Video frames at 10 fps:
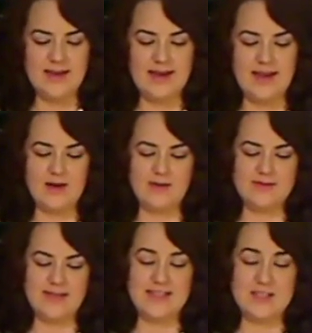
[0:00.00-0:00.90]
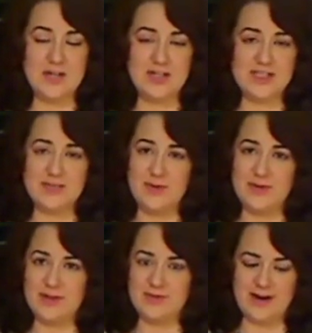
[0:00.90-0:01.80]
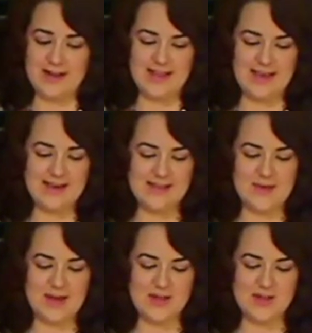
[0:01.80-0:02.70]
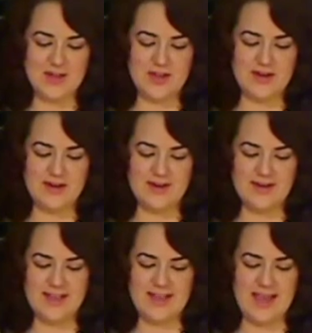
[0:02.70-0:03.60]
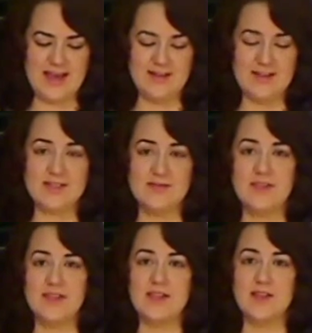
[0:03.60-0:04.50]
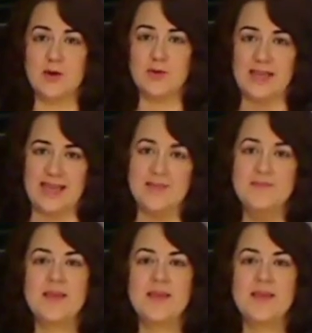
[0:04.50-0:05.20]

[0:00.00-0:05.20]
Now, it's not just to be really friendly and to make sure that your candle isn't feeling lonely.